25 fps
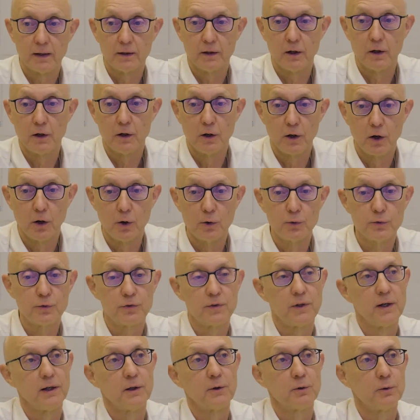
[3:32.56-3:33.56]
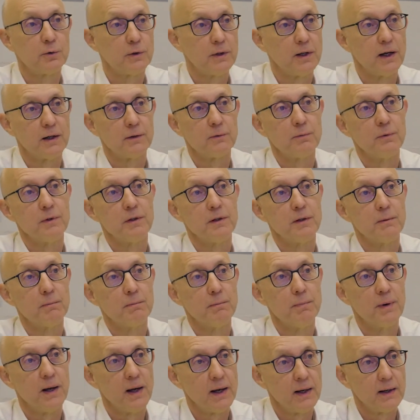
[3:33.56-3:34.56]
loans they could get with the
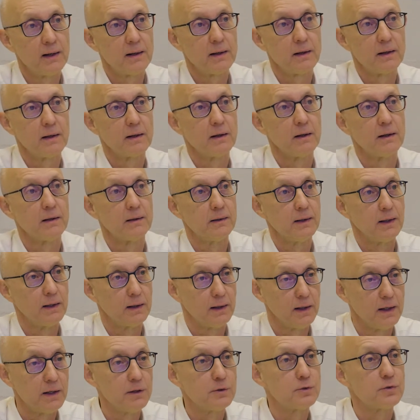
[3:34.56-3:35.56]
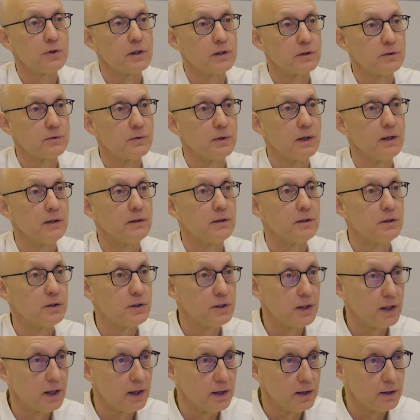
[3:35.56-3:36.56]
bank, their interest rate
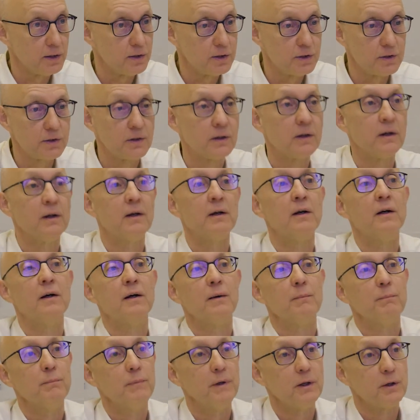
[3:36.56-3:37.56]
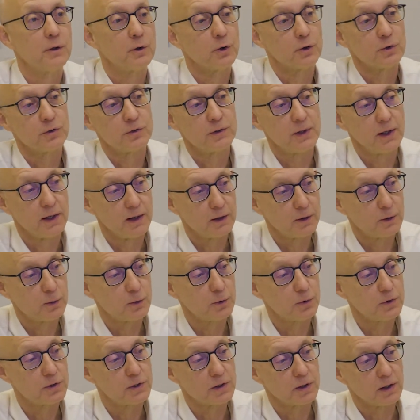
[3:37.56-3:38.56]
changed, because they
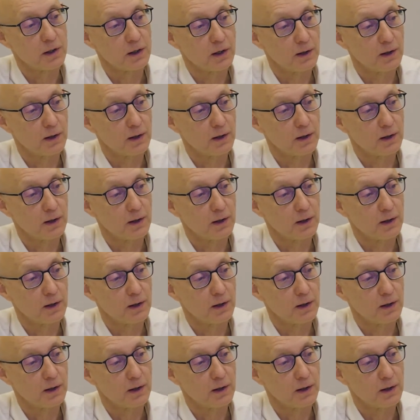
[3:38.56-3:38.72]
could